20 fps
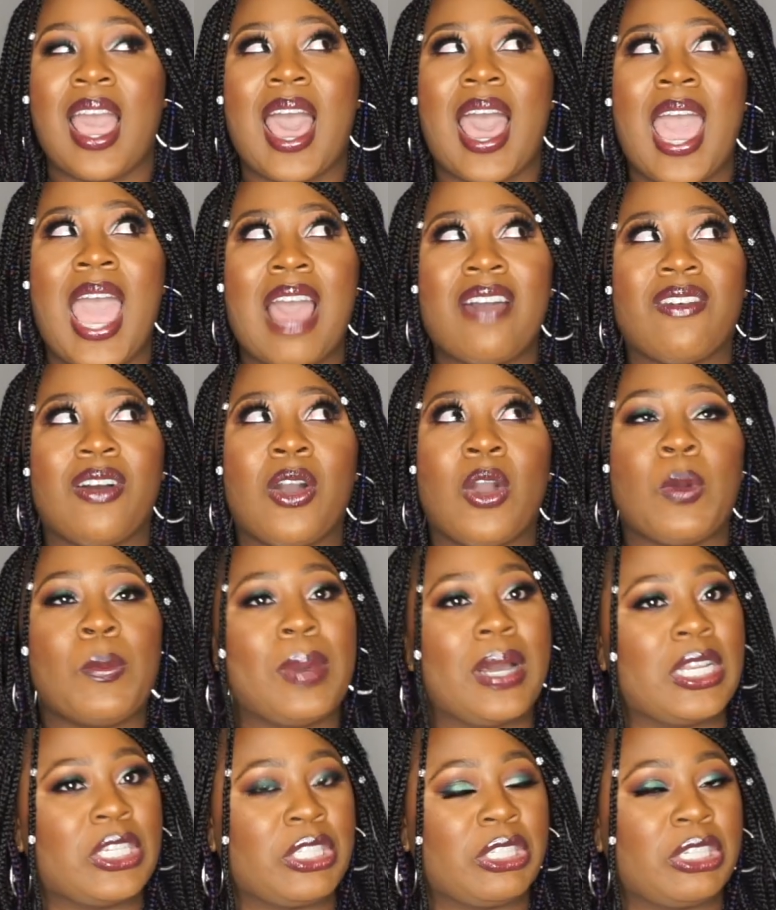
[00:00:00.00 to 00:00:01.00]
I have a whole
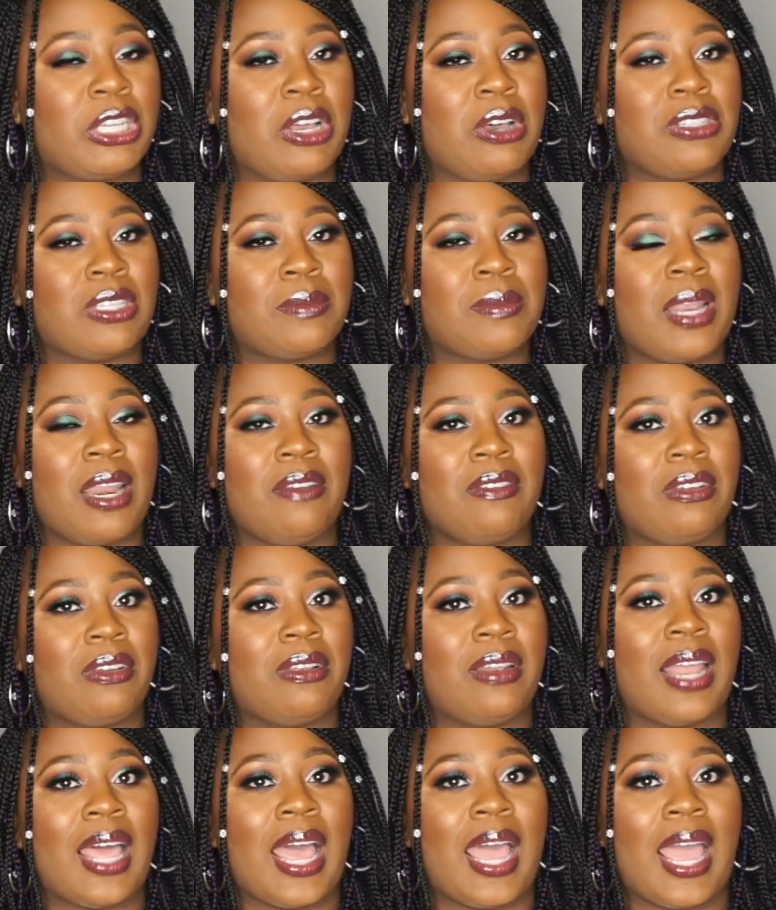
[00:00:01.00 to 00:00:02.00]
bunch of goals. I'm not even
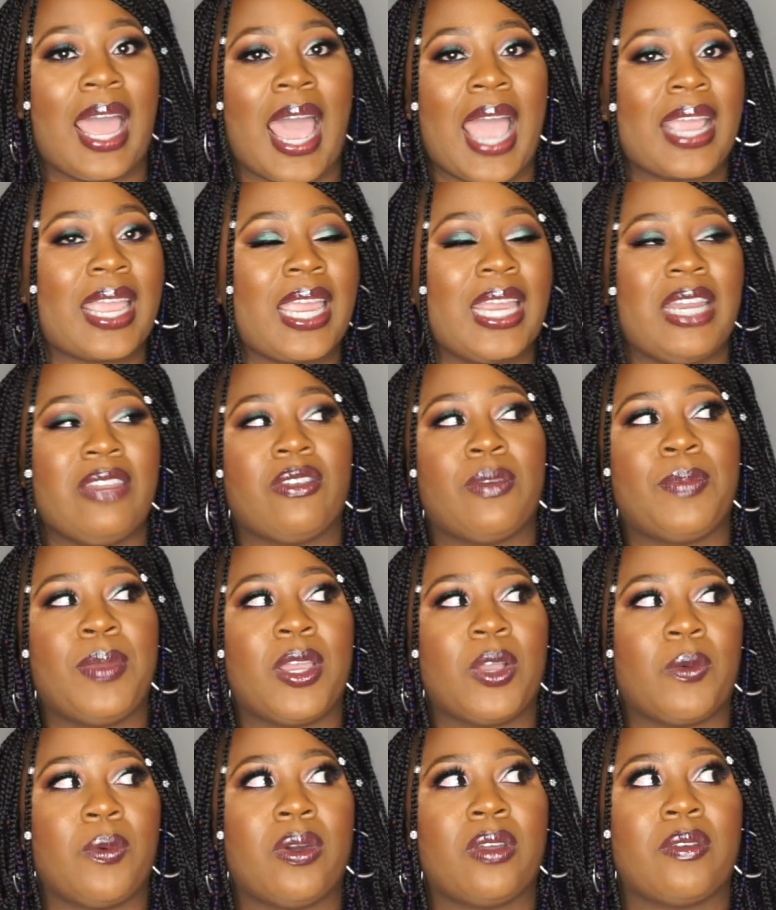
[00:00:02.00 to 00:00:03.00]
gonna lie. I can't even
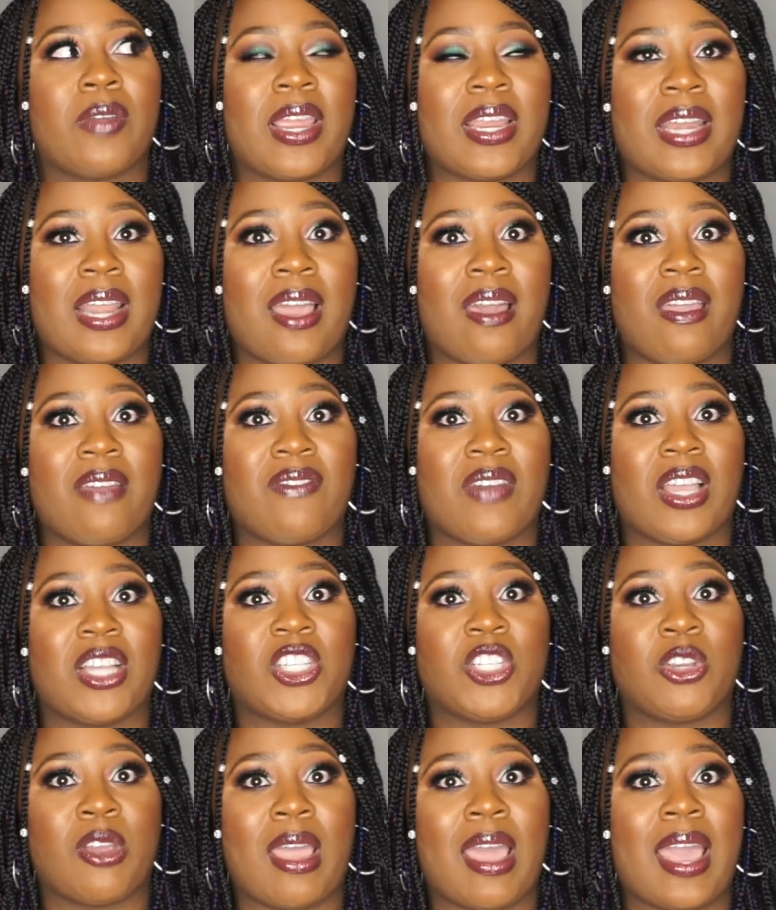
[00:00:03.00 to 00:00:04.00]
pick one right now if I
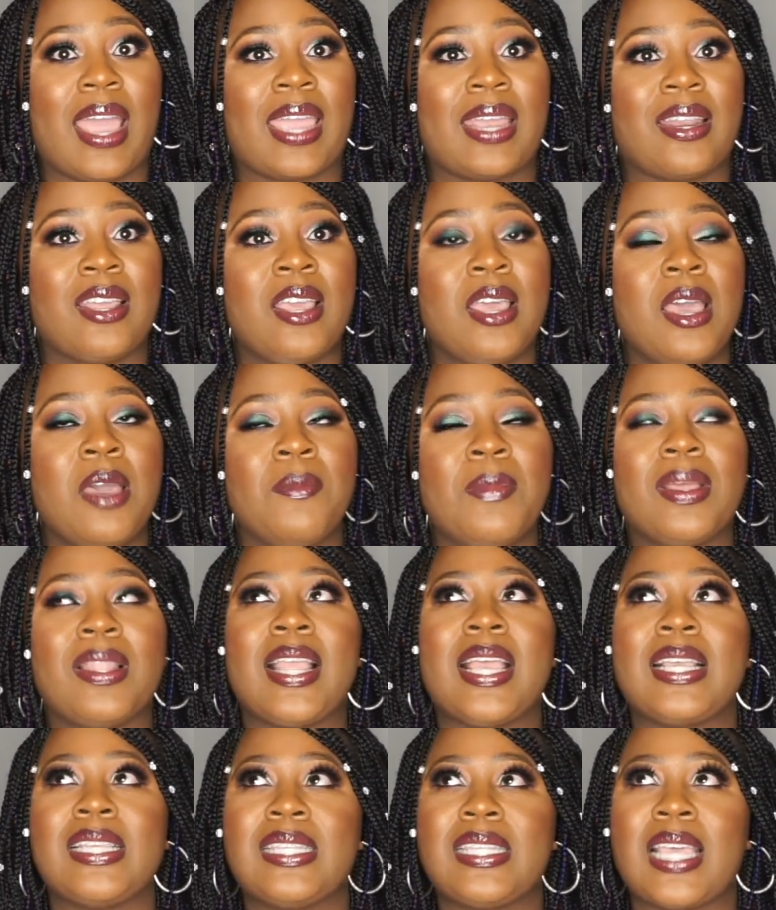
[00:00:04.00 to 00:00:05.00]
tried. But
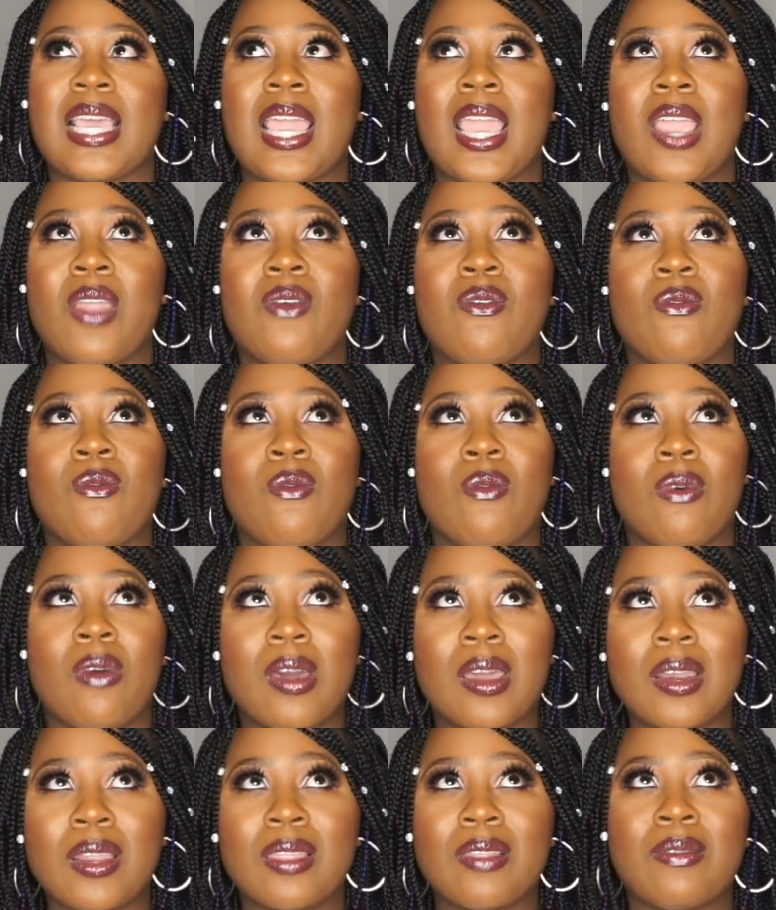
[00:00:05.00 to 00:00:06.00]
let's say
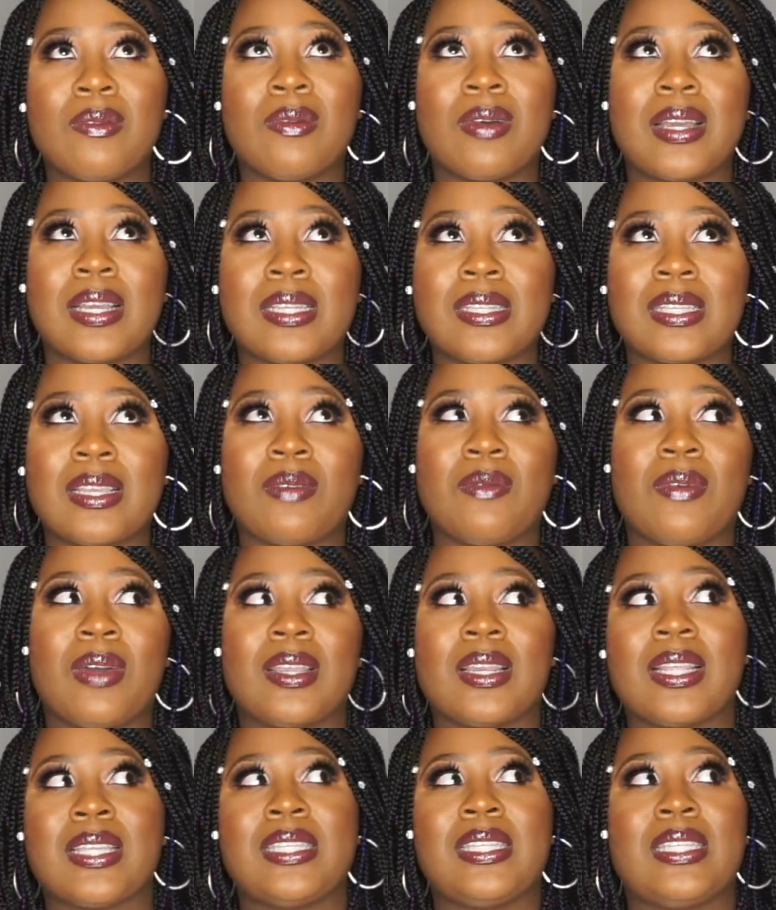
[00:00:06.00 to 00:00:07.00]
one of the ones I
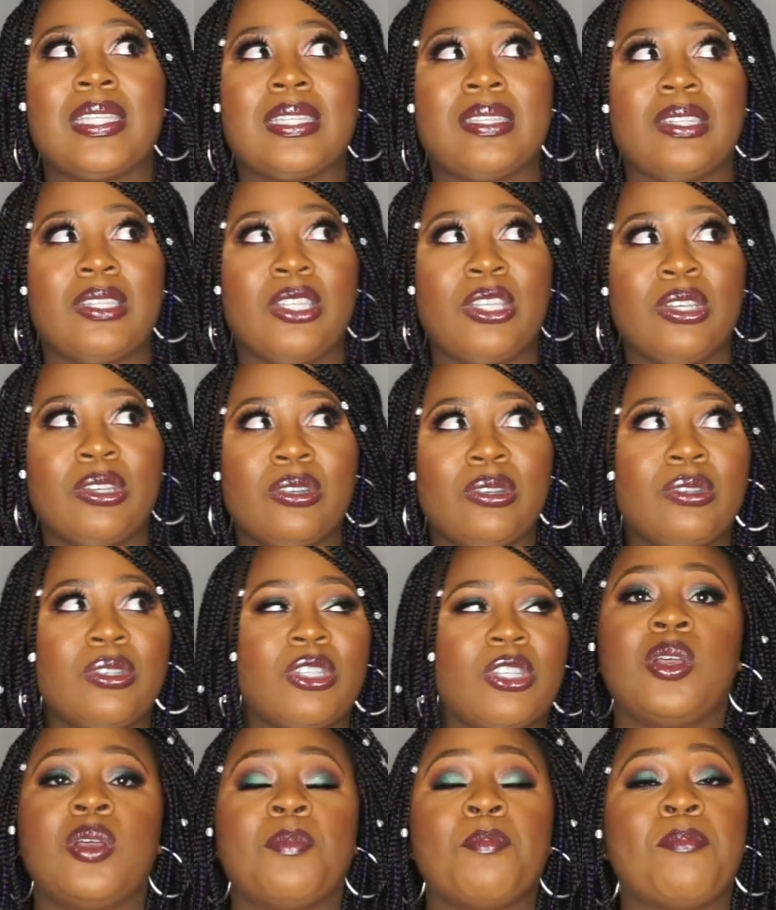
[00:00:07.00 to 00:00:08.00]
wanna
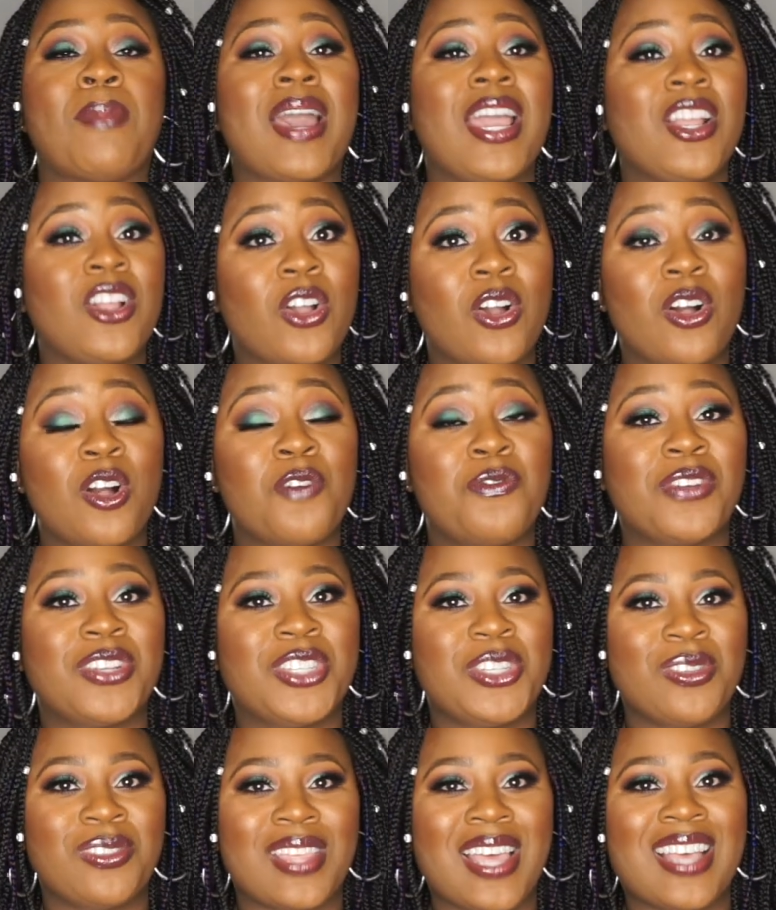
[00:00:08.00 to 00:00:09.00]
use, or my goal for
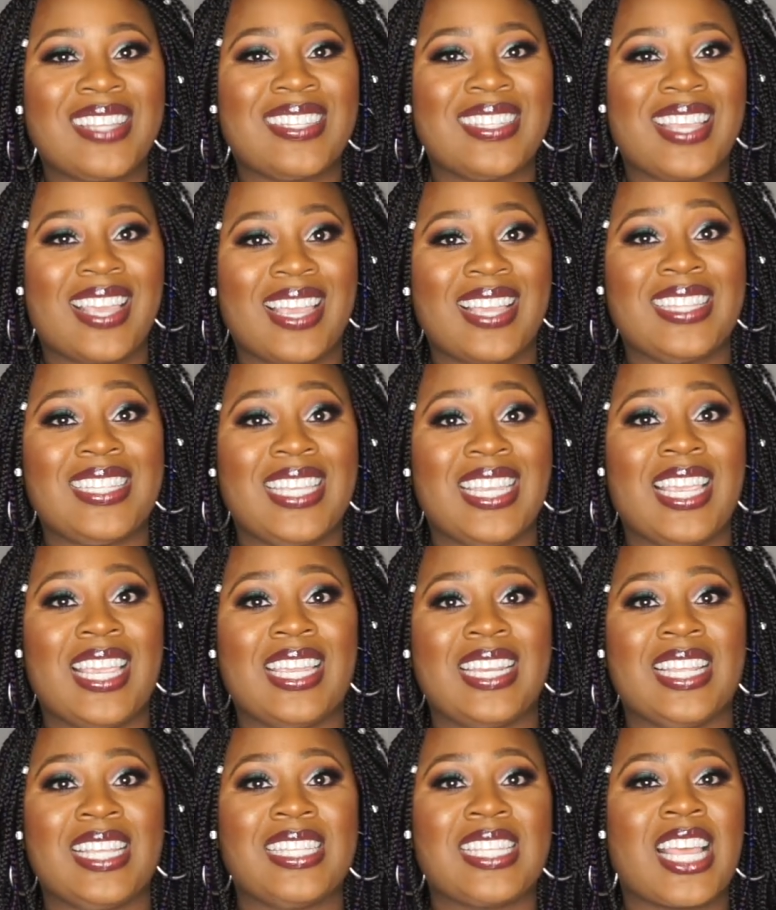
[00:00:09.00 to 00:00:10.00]

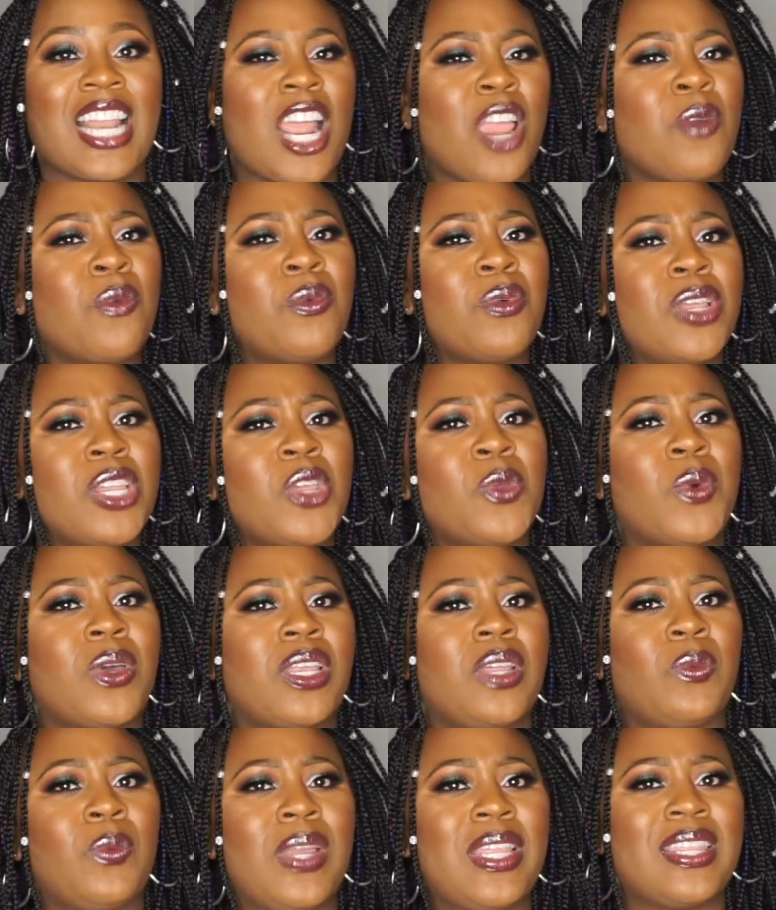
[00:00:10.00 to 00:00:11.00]
2018 is that I really
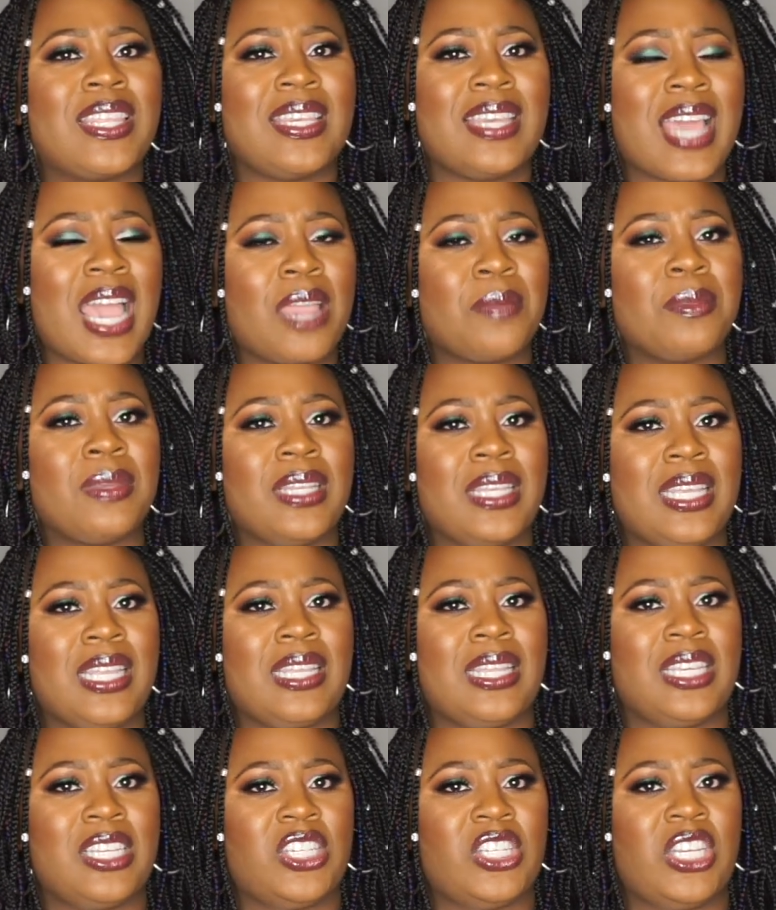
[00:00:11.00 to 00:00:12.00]
wanna win the Diamond
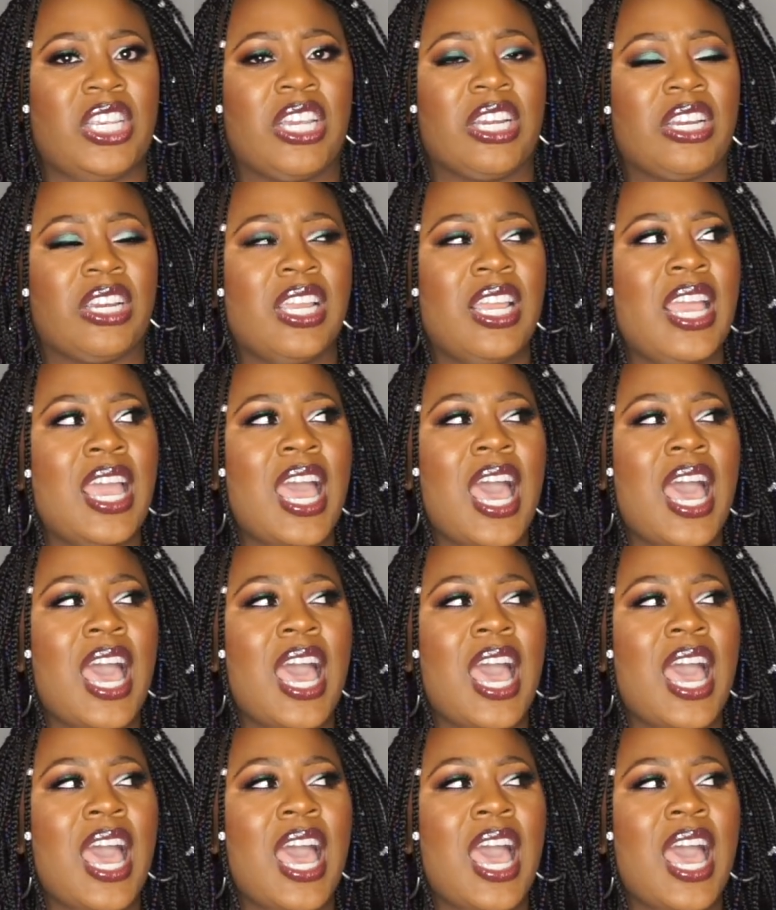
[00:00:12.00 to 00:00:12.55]
League this year.